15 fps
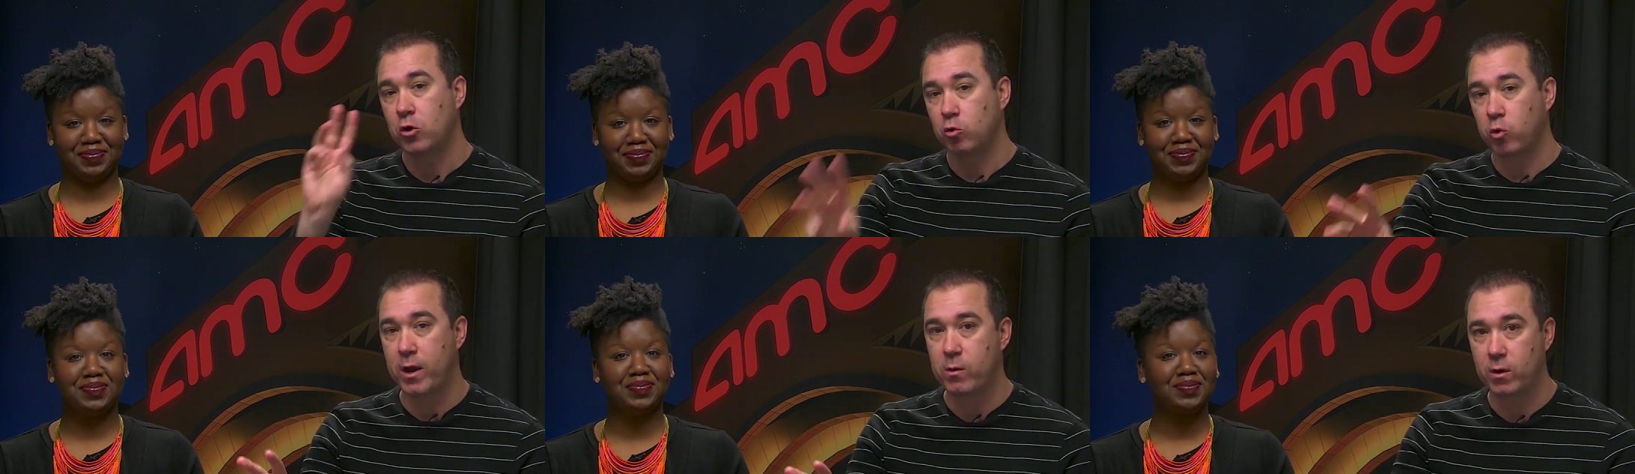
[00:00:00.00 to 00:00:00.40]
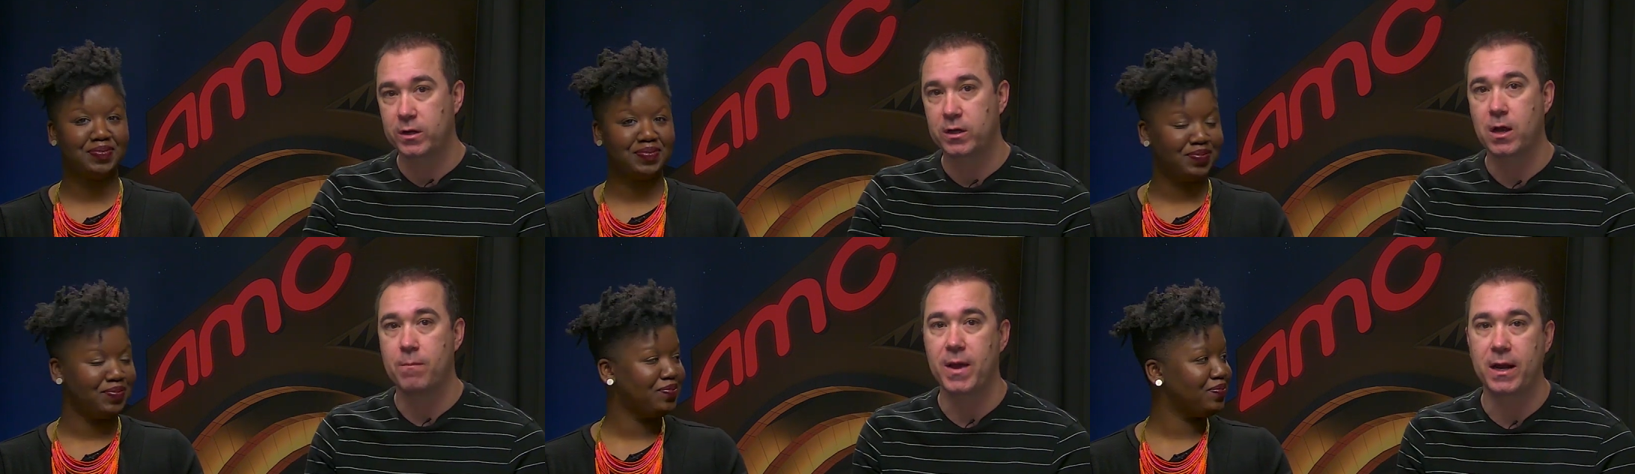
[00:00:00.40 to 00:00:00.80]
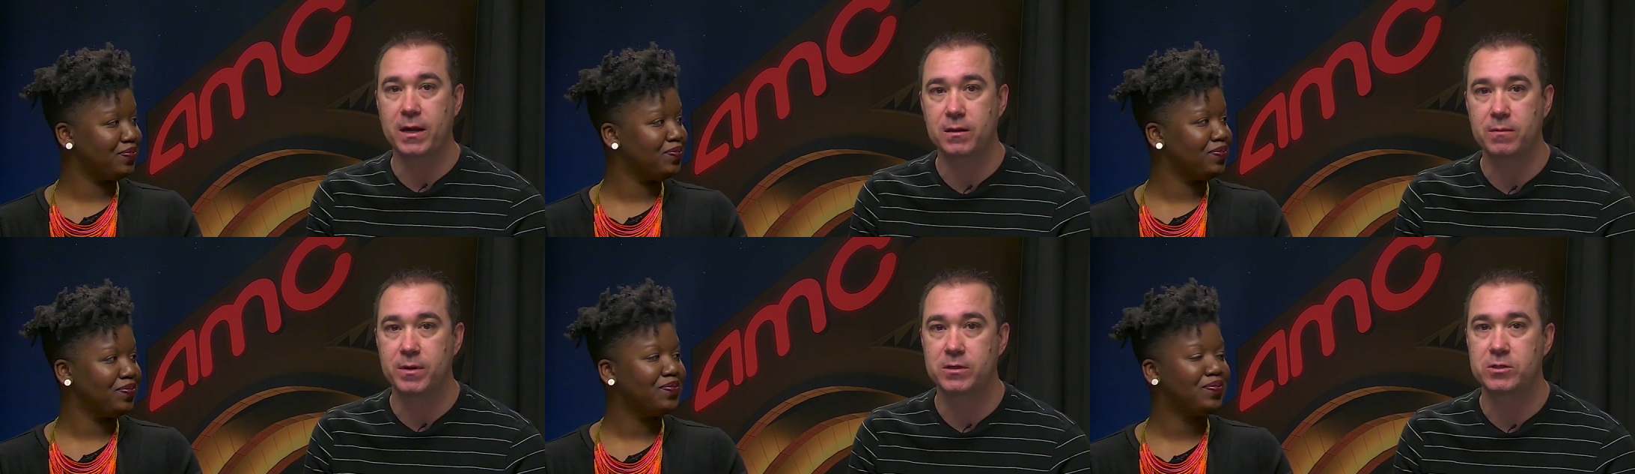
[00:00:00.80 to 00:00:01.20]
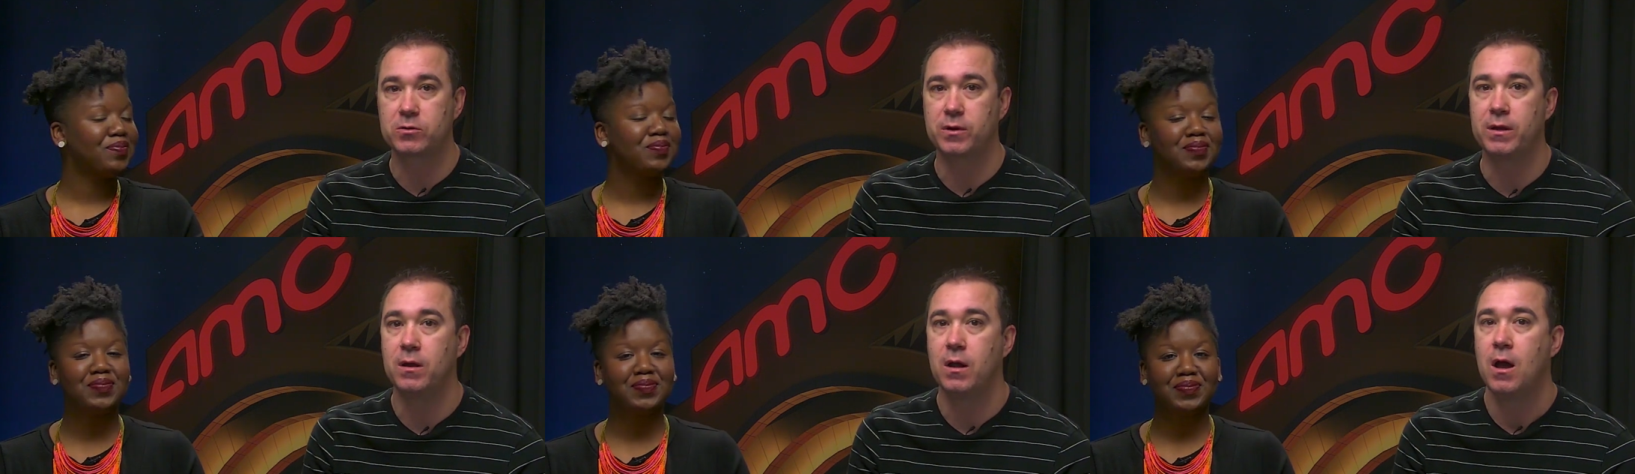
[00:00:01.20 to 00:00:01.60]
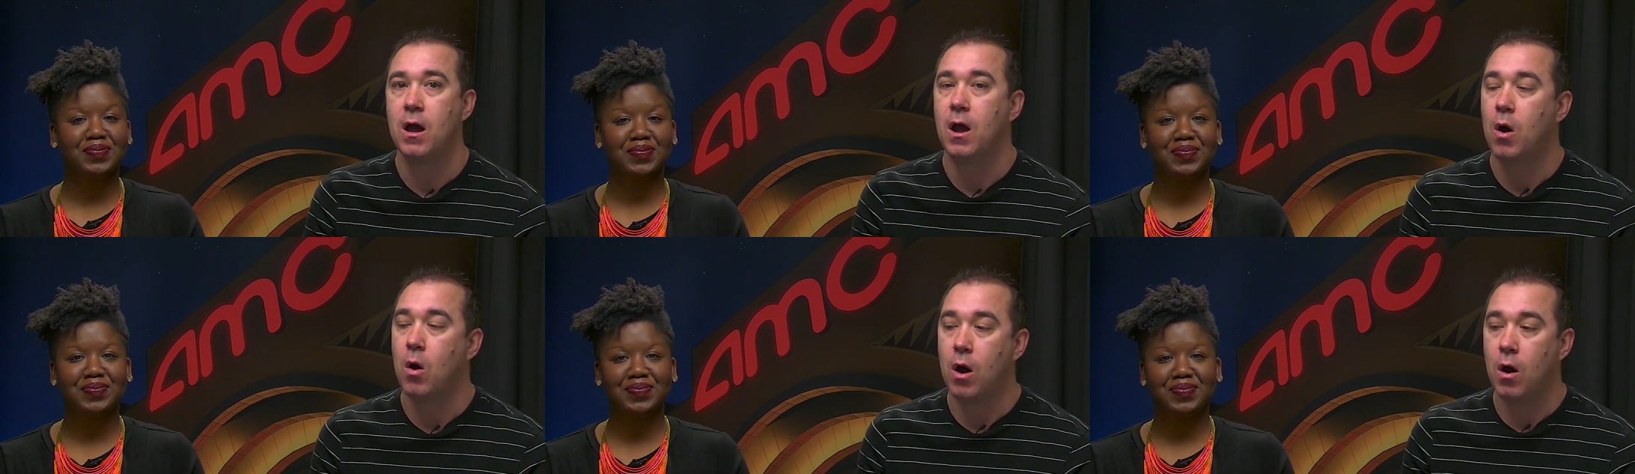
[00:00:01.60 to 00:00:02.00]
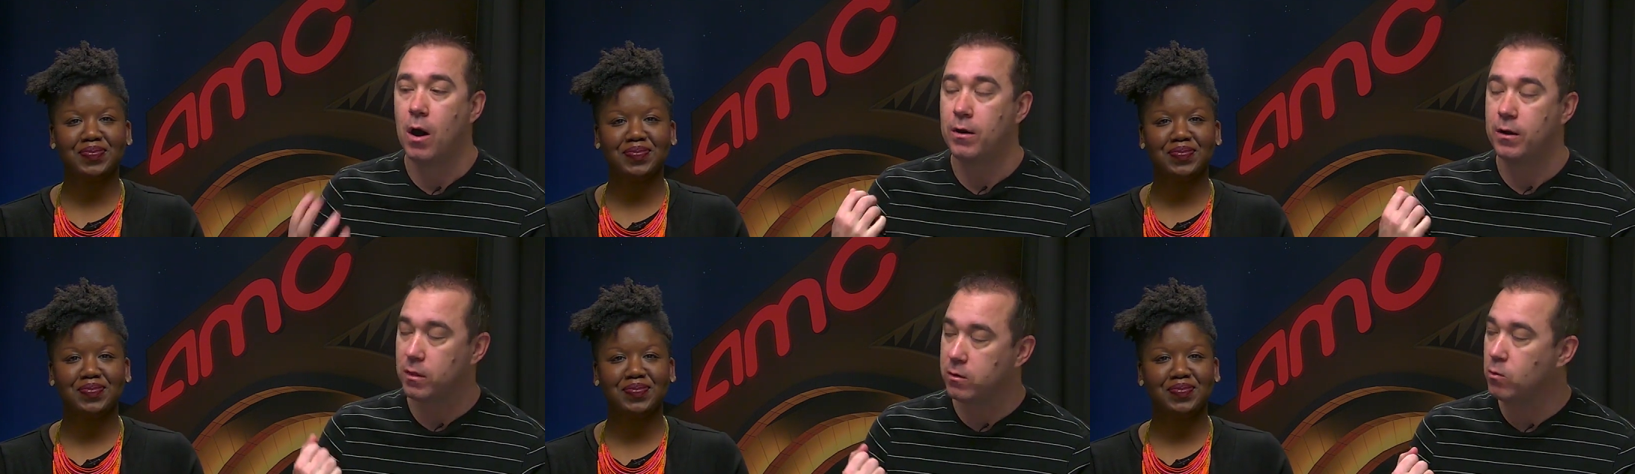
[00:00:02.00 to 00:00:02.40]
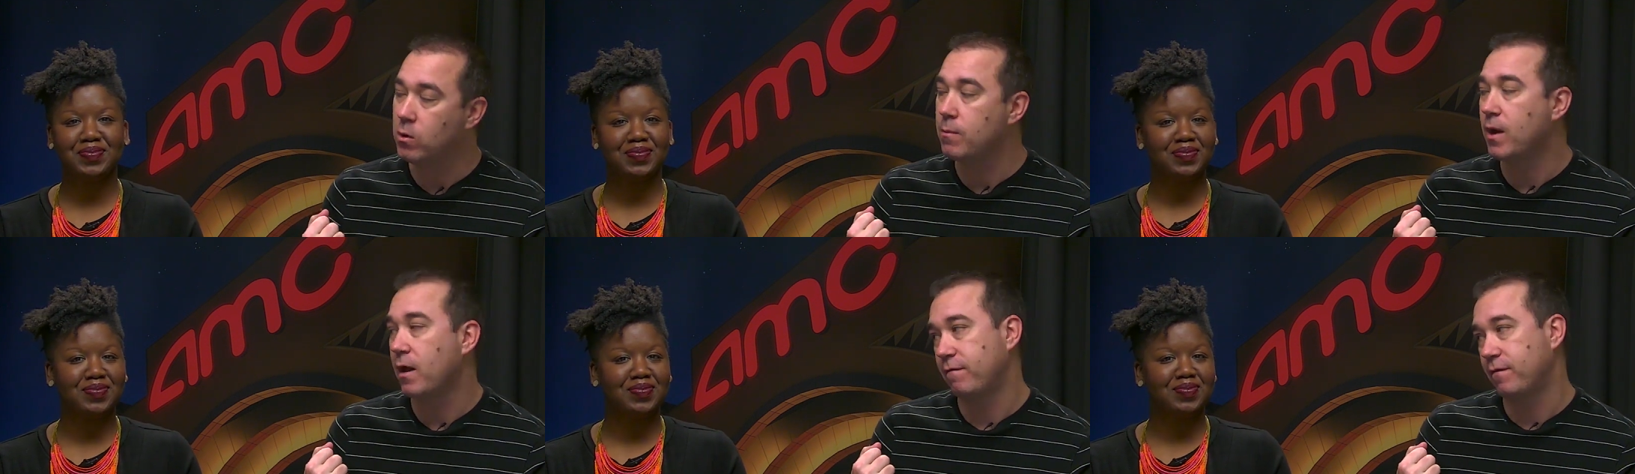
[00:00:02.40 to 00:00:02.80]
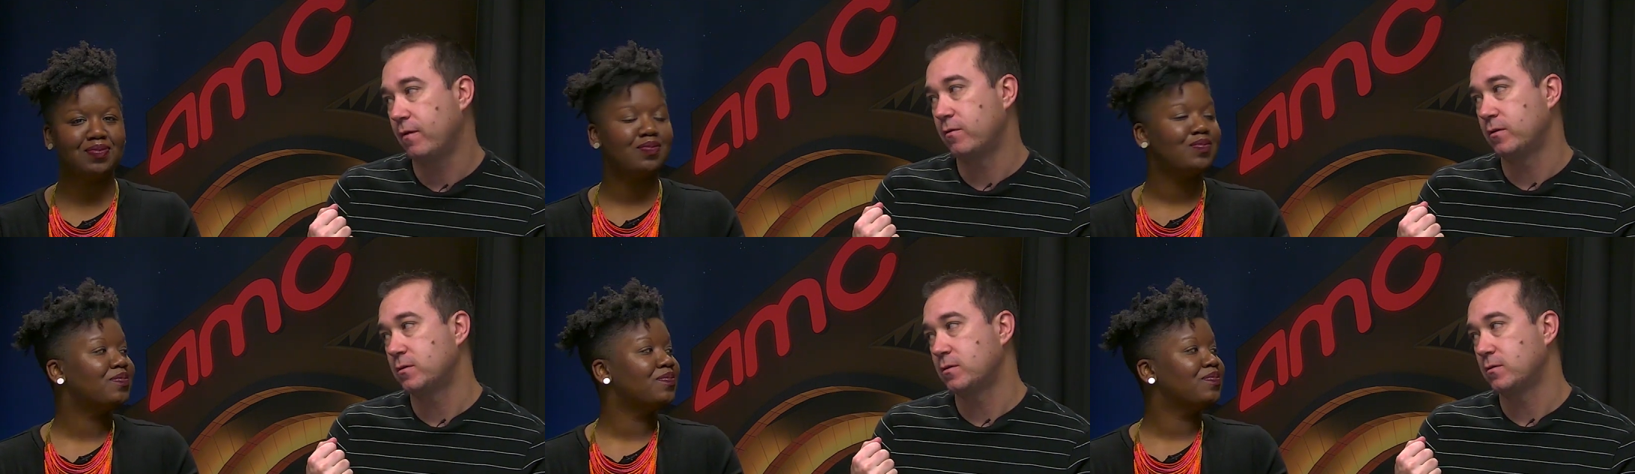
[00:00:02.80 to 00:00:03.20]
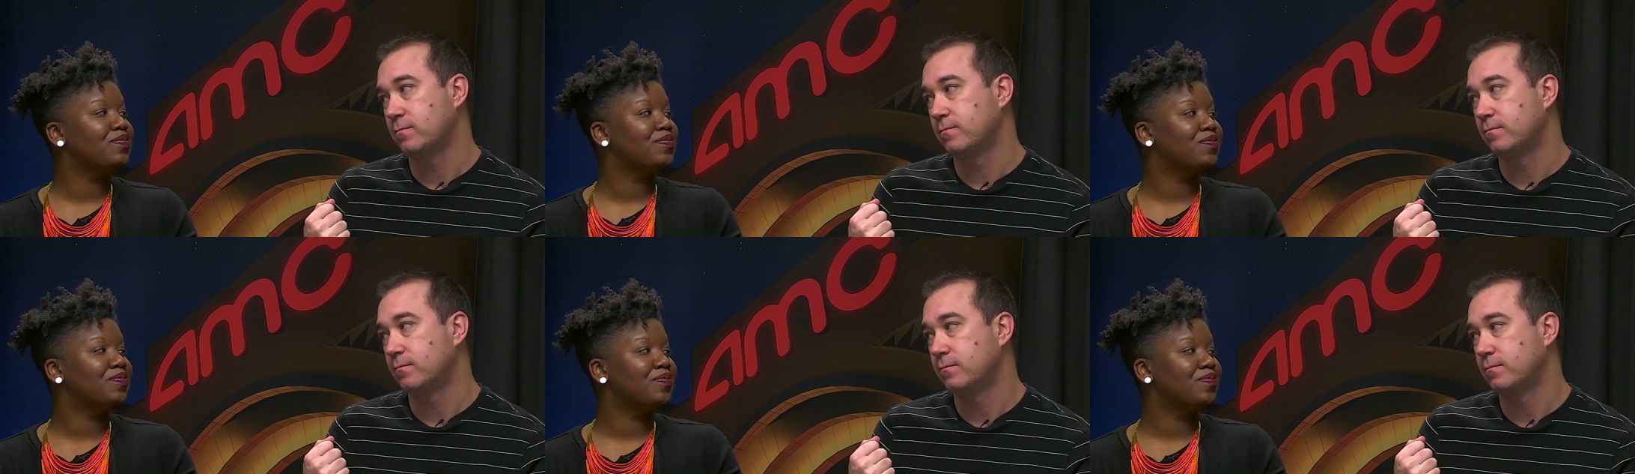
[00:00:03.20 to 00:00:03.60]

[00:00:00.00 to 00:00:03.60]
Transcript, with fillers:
Speaker 1: Great one to come back to the big screen. Another one of my favorites,